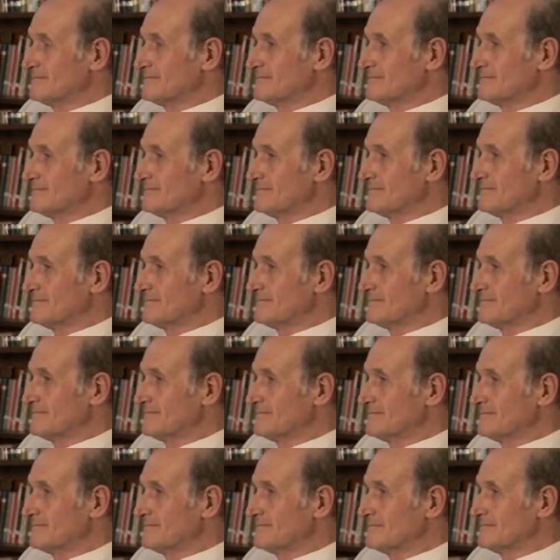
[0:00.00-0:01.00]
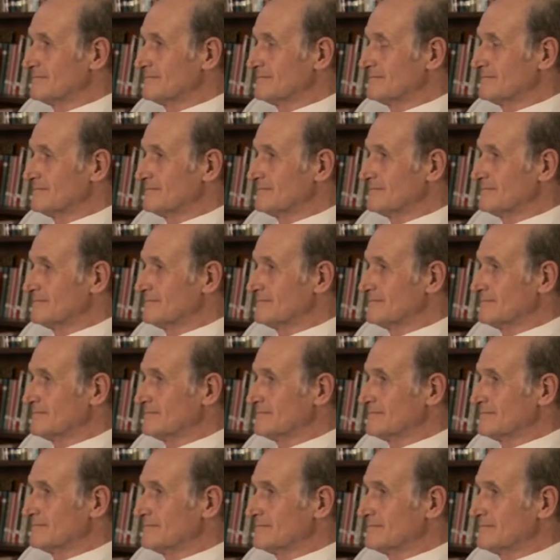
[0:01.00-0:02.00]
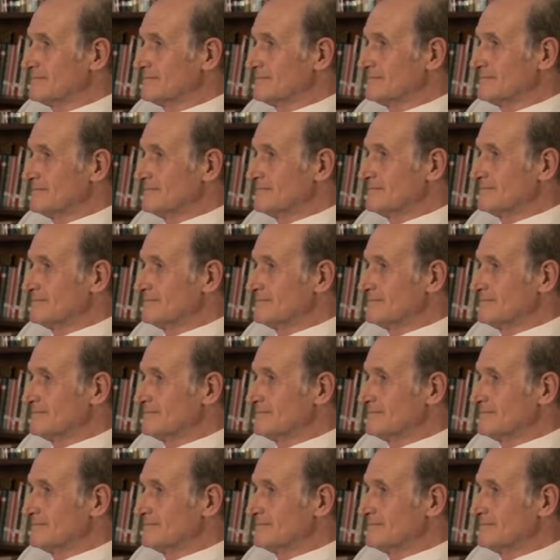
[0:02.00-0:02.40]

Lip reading: The person shown says nothing.